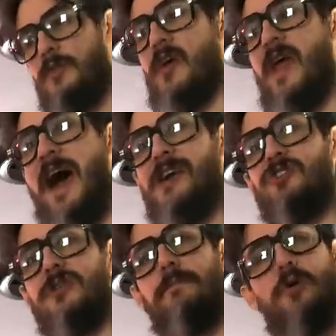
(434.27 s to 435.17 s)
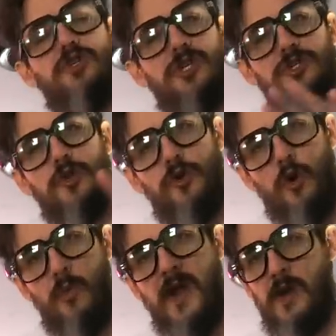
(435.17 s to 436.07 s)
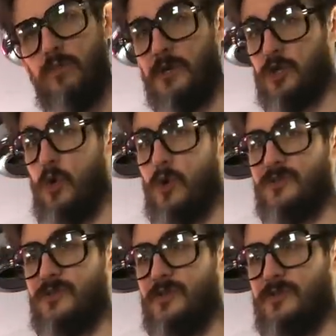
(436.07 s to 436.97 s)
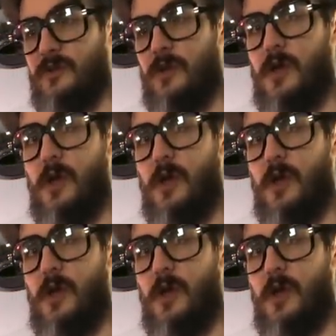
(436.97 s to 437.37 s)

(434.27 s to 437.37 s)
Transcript: they actually push each other away, which causes us